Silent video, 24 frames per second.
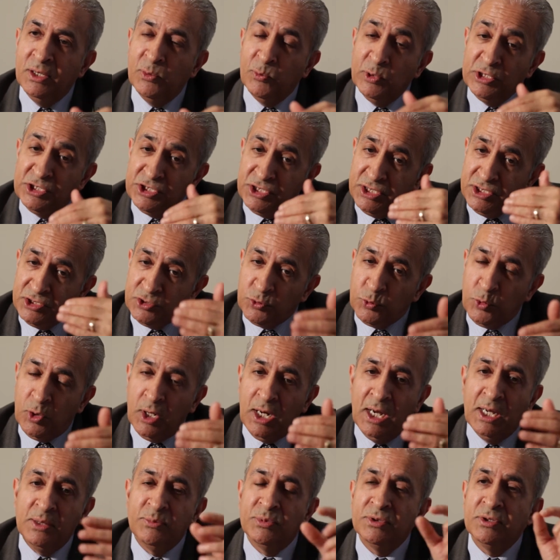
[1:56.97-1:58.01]
which
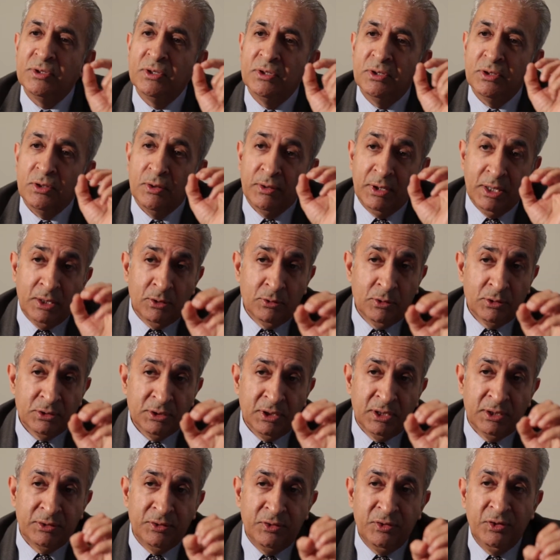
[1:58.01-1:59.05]
describes the
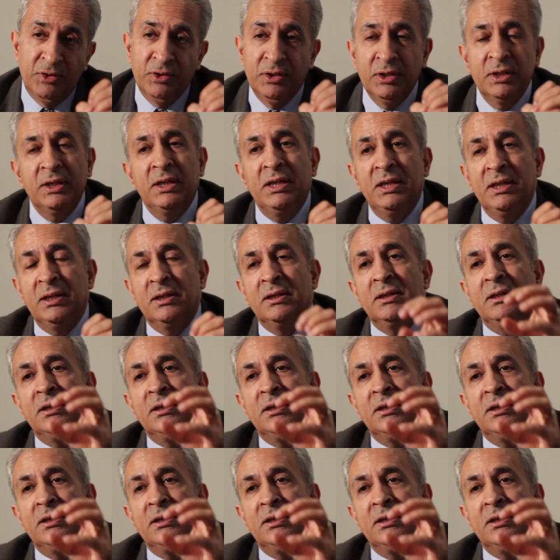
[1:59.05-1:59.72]
technological uncertainty,